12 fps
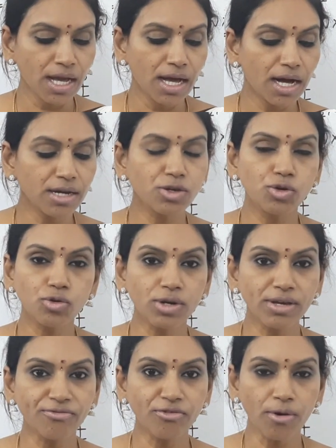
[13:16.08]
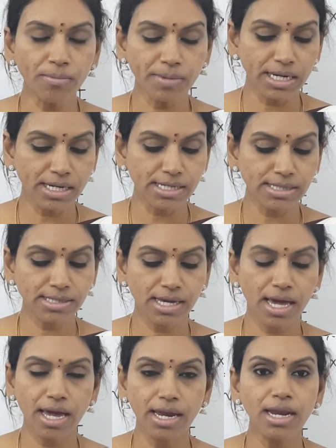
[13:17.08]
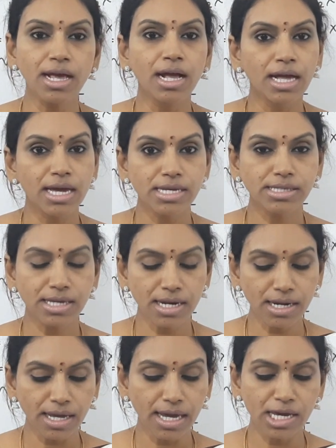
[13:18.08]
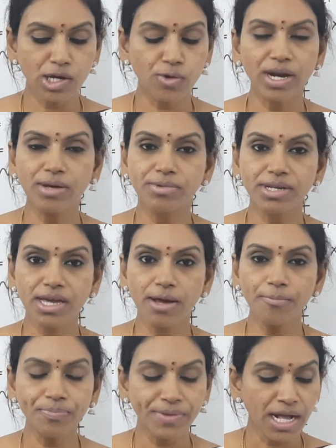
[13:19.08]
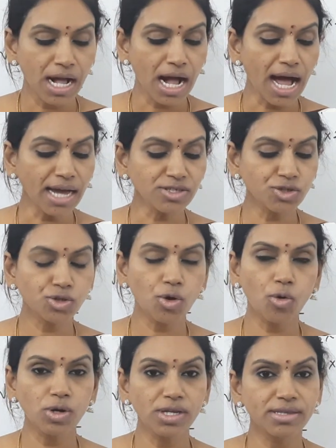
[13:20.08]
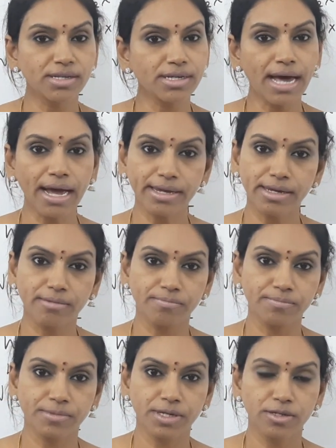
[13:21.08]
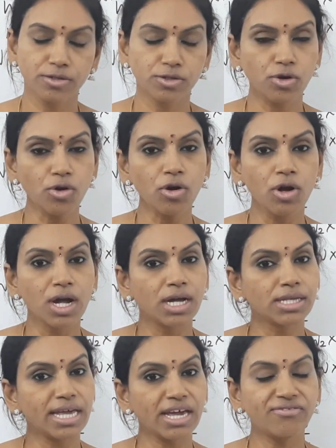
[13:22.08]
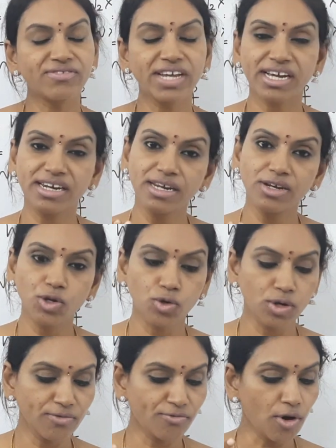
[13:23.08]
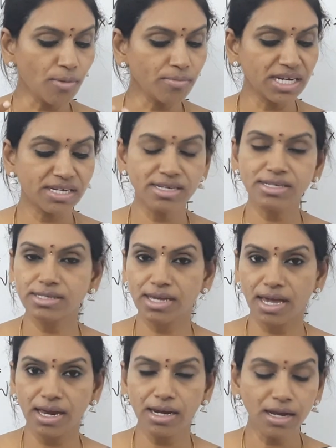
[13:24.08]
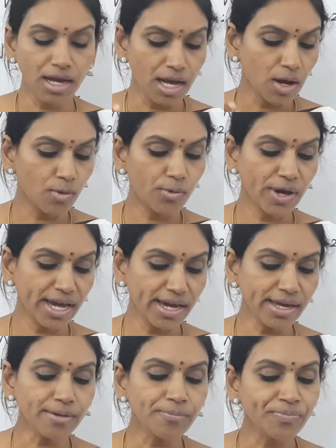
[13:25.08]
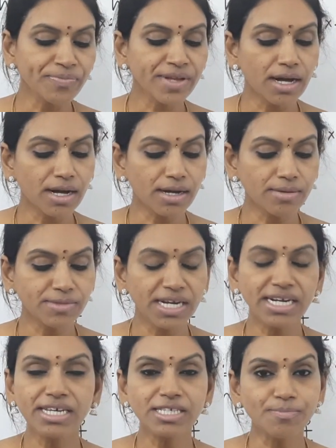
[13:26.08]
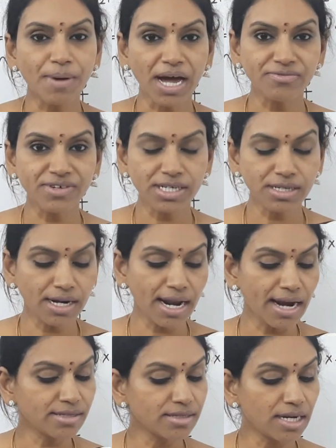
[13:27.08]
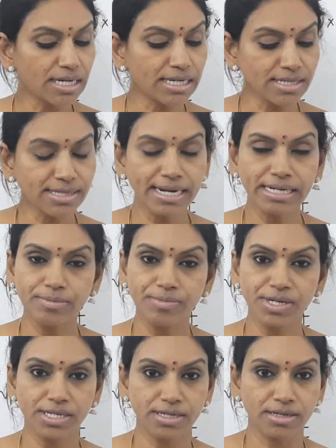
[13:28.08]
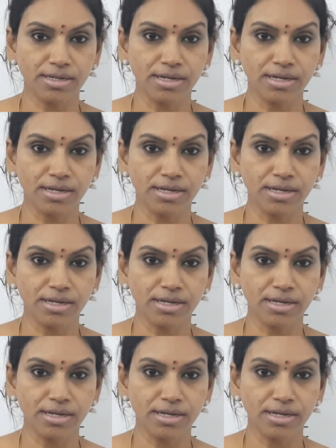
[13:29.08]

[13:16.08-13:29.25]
A uniform meter scale is in equilibrium as shown in the diagram. So they have taken an uniform meter scale where it is pivoted at 30 centimeter.